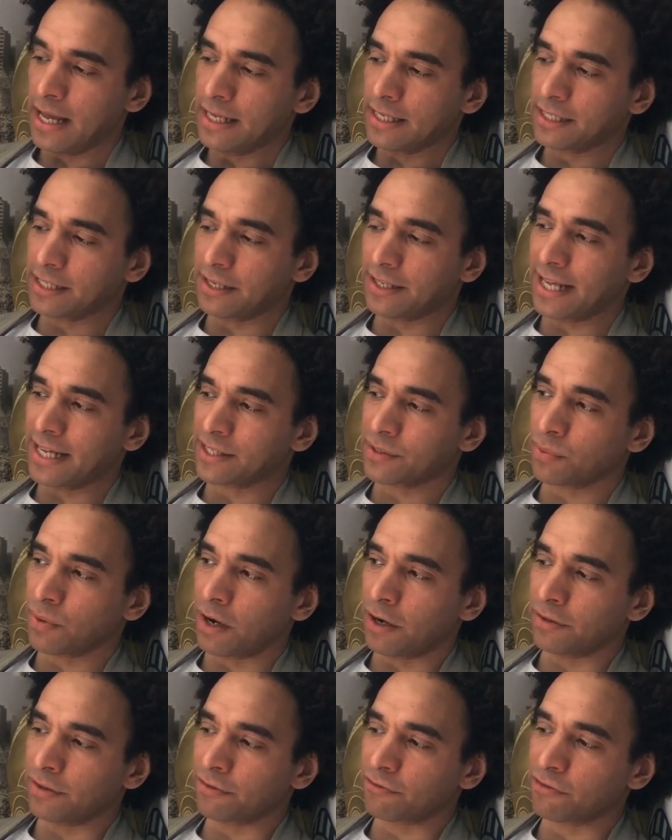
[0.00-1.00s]
So that's
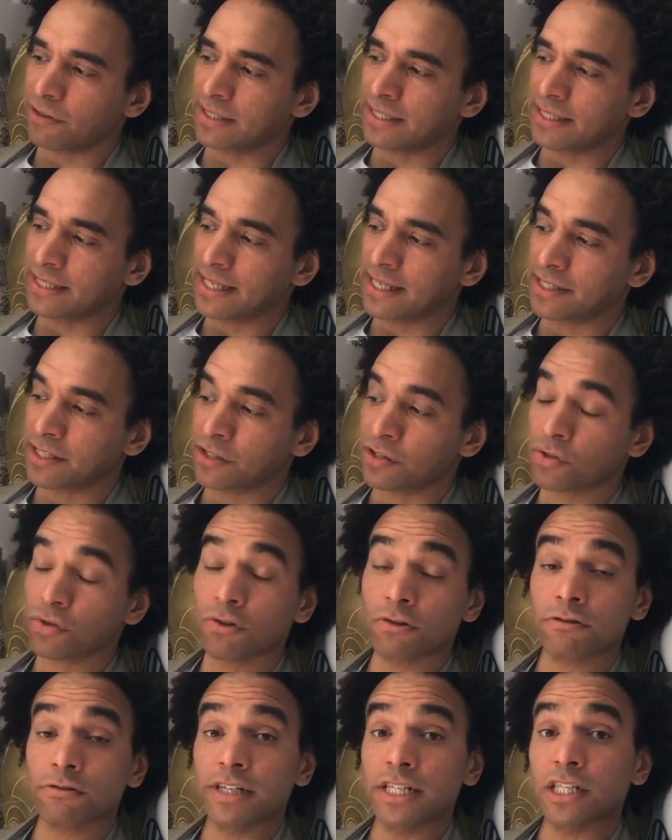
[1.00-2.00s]
why on the front it says, a
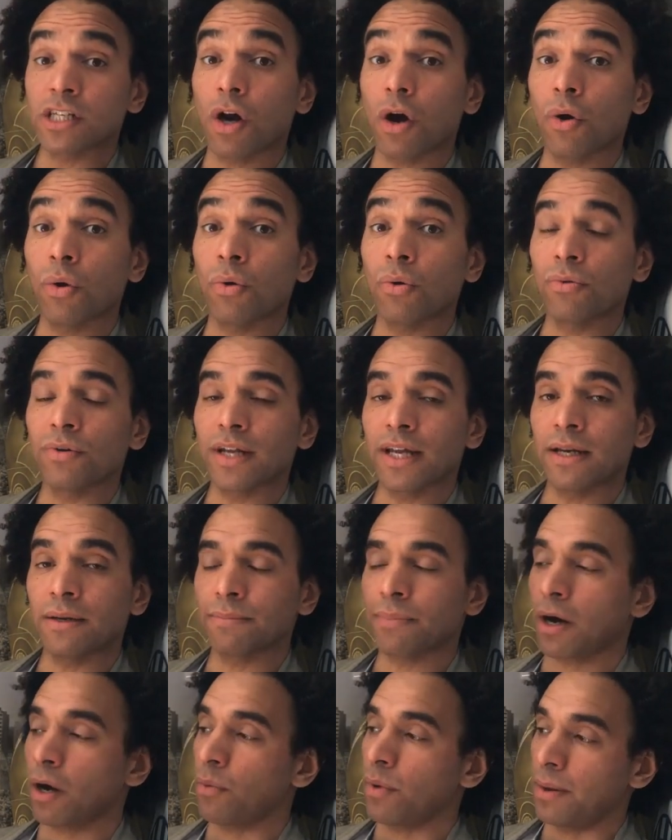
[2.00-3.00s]
story told in
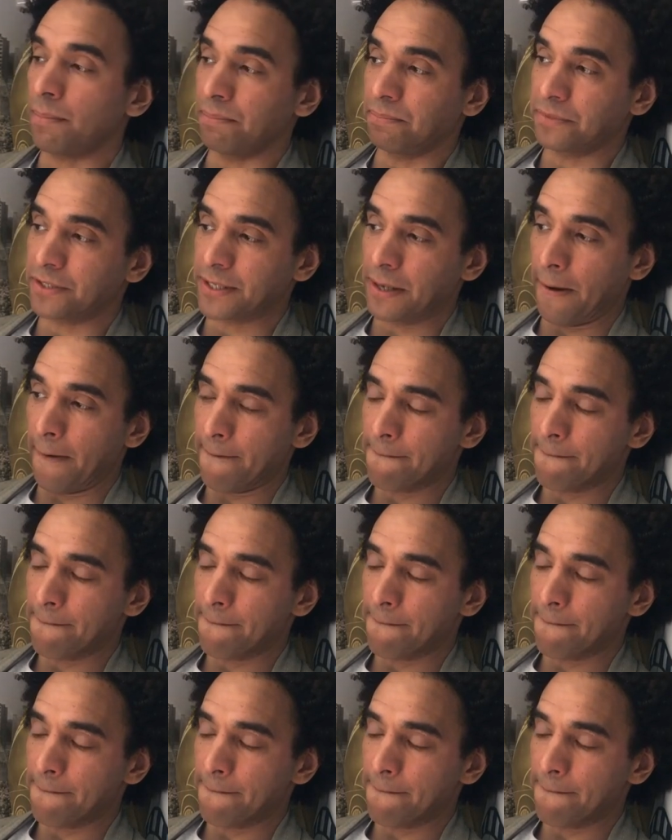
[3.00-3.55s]
poems.